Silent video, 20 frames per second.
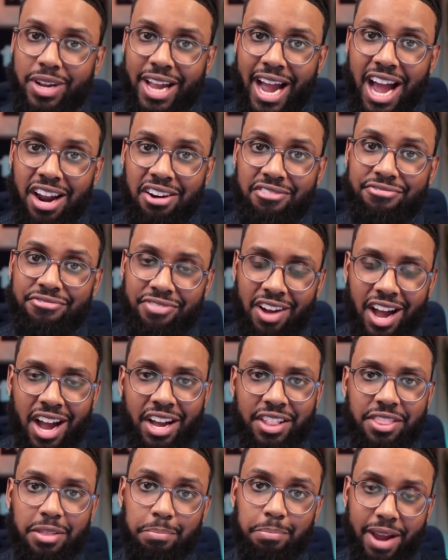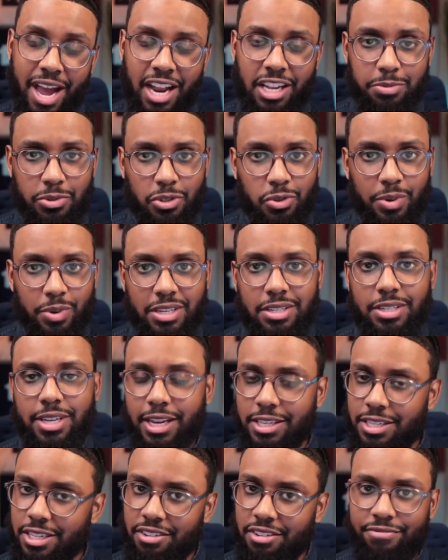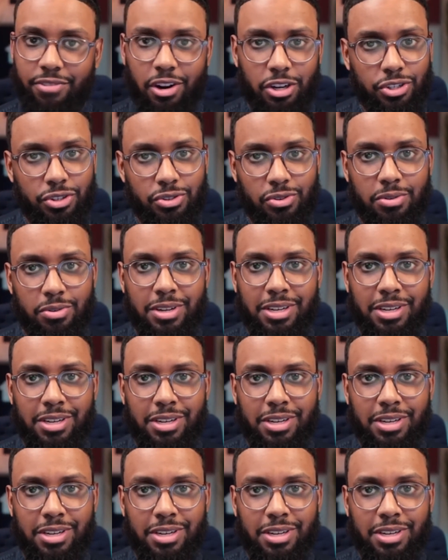gotta find the balance between sexy and functional.